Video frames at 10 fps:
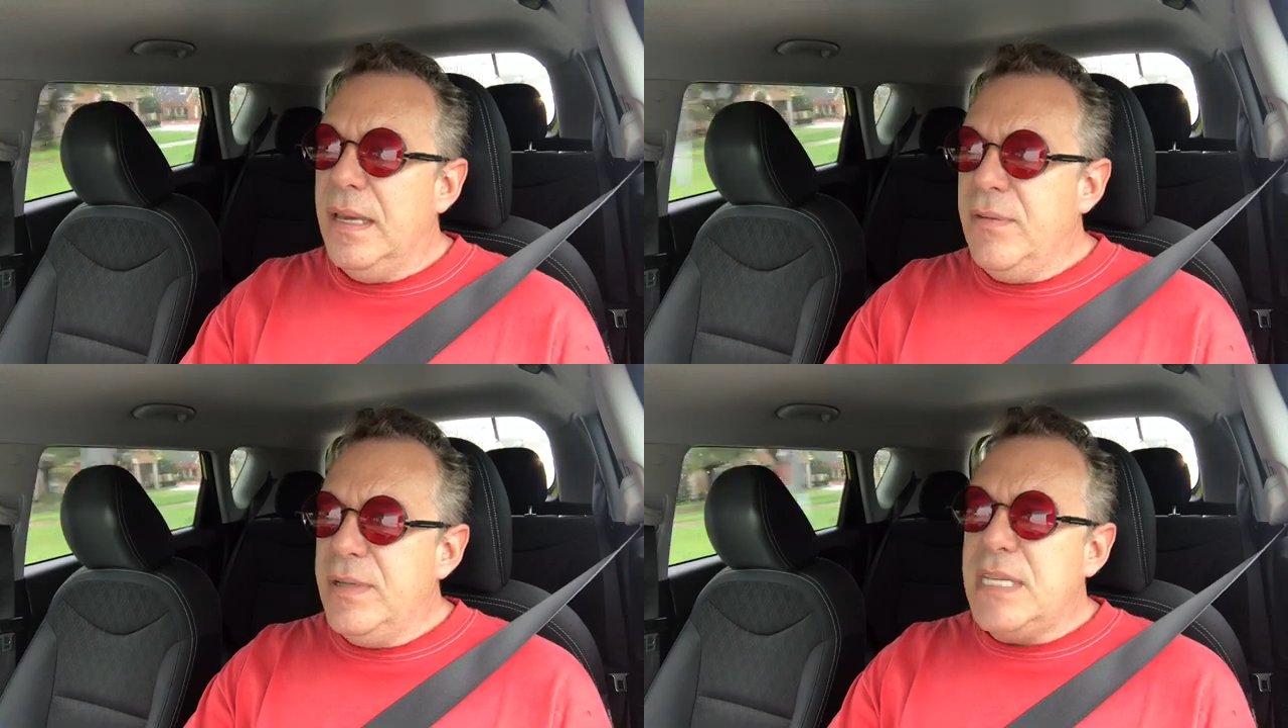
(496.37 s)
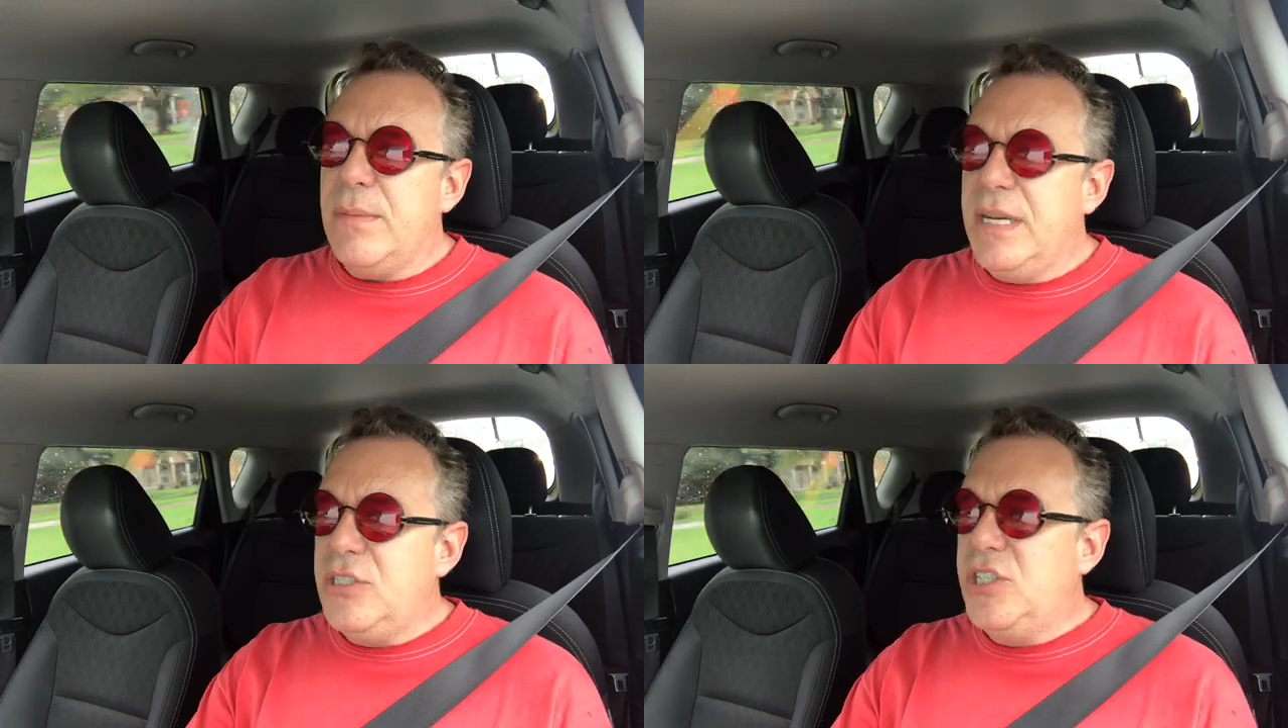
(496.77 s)
every
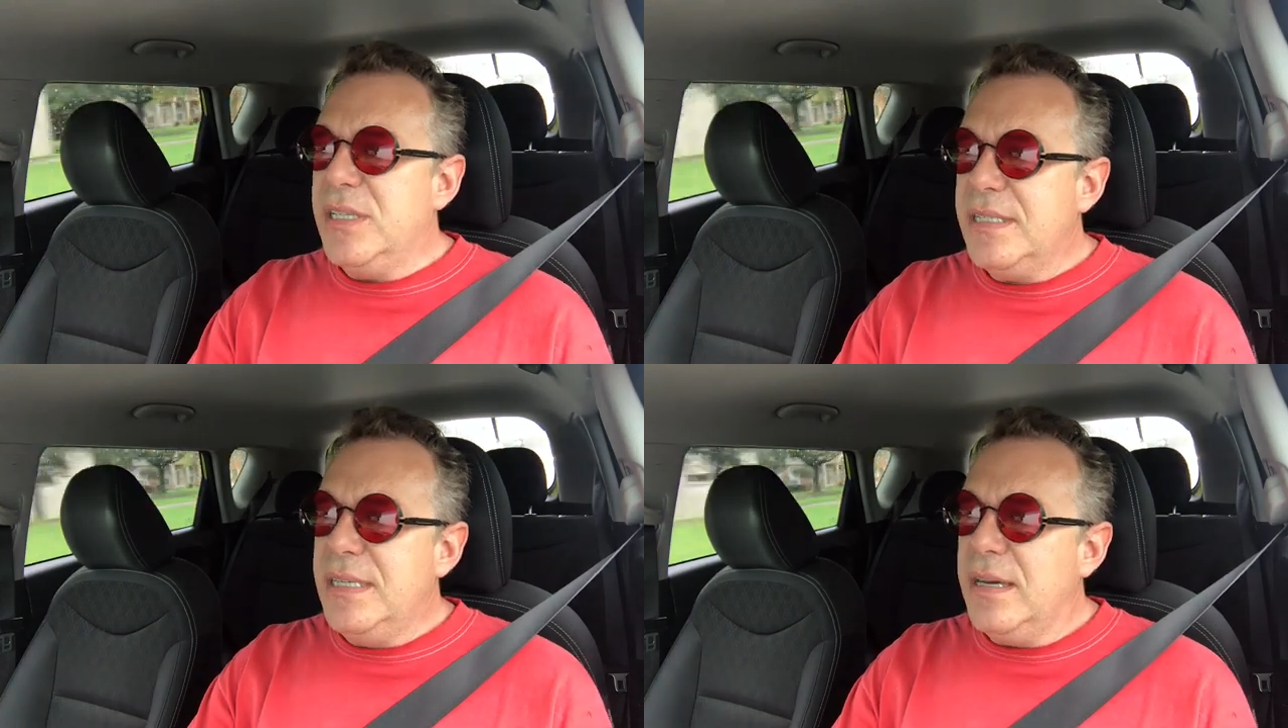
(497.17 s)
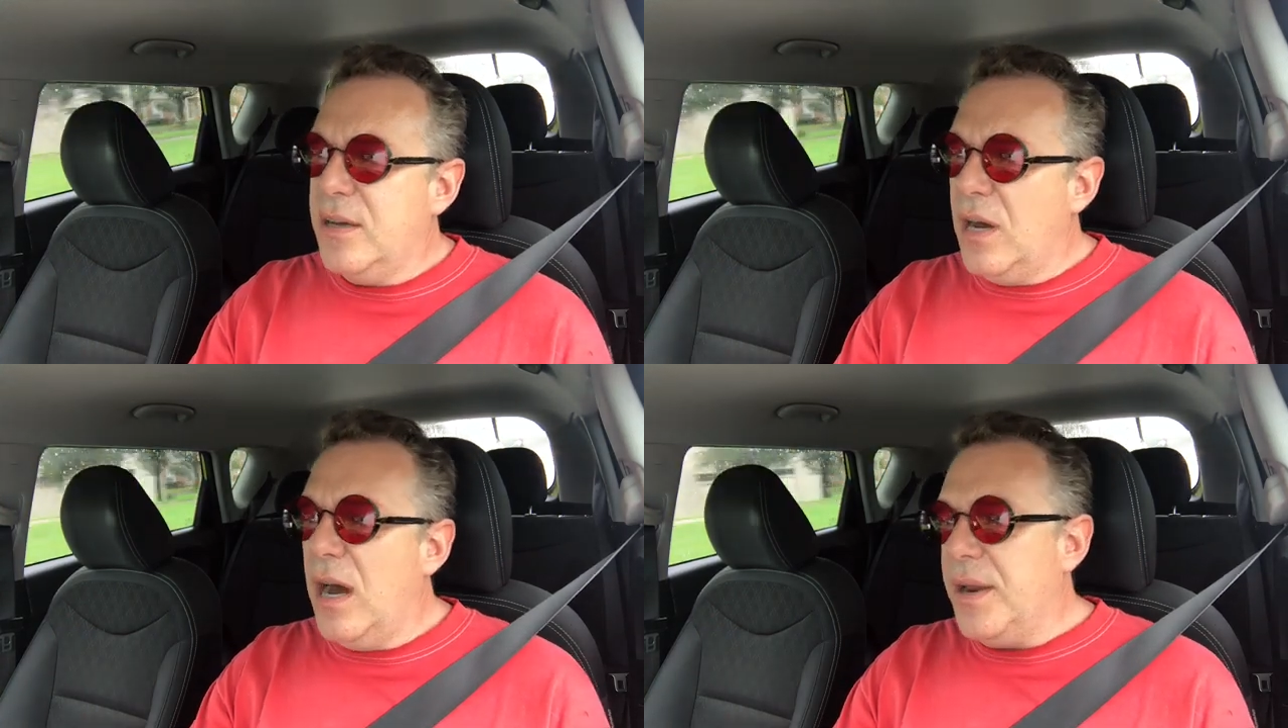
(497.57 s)
time I just
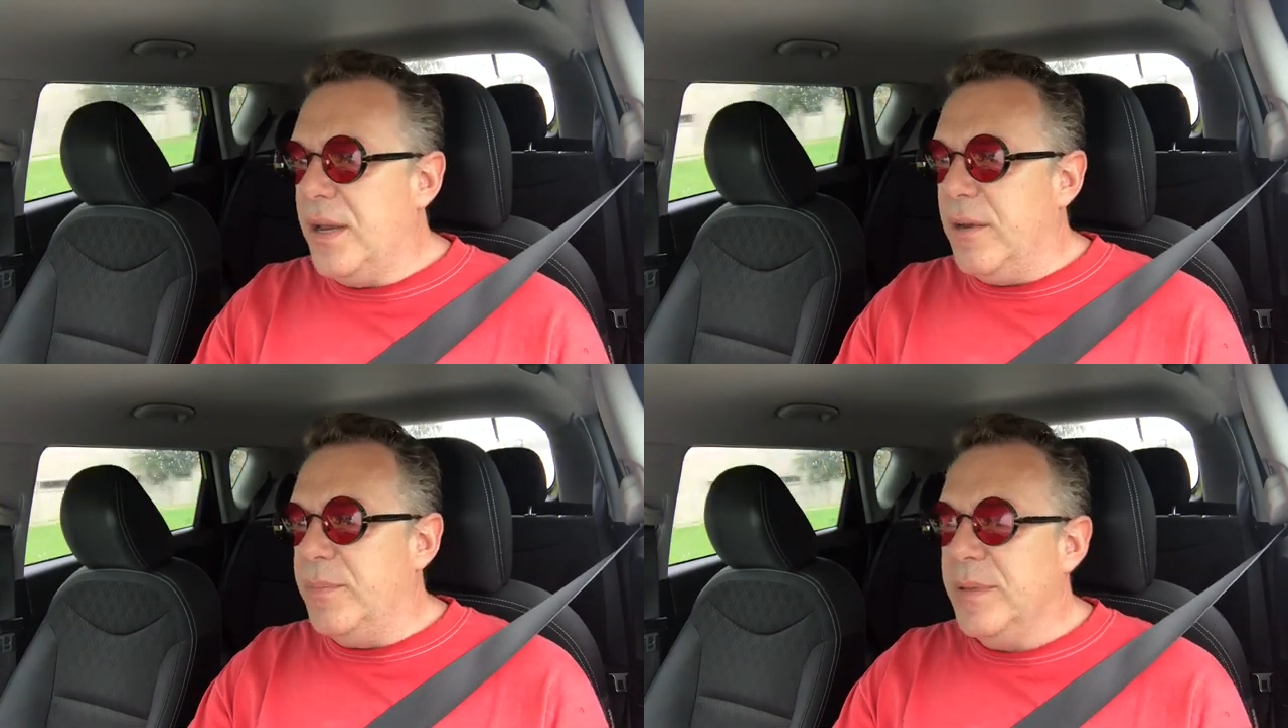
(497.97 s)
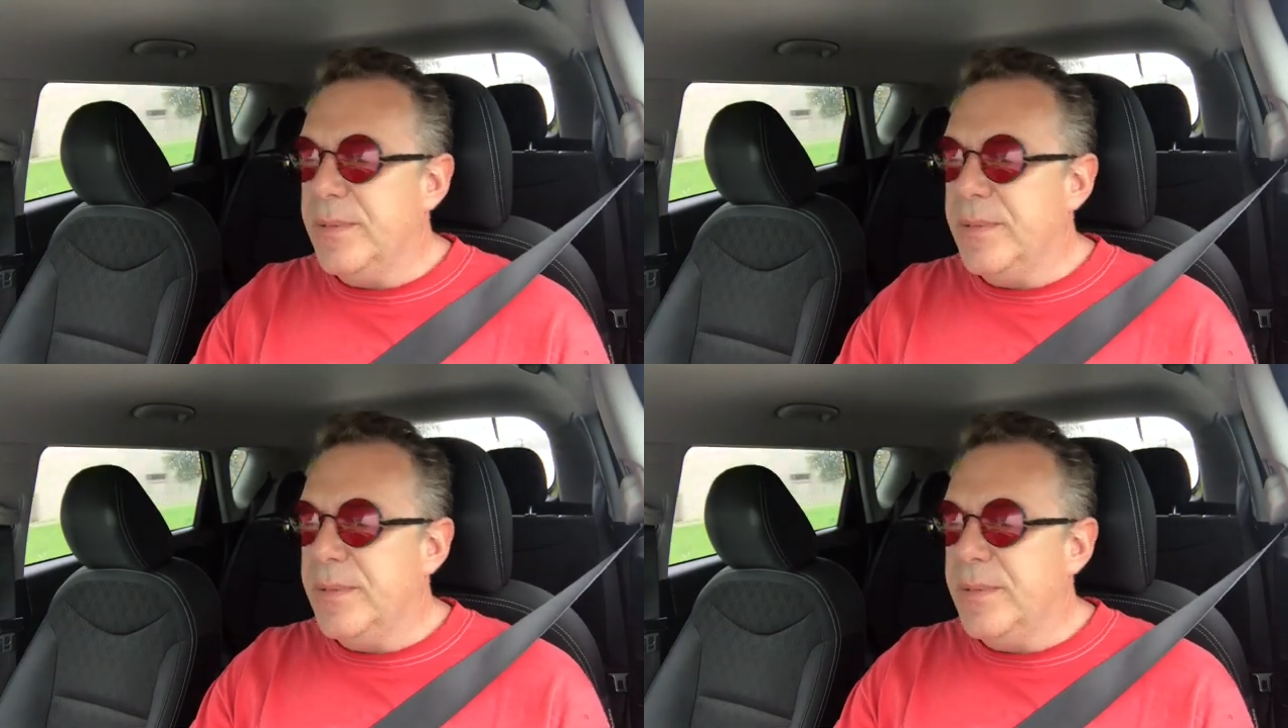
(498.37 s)
get caught up,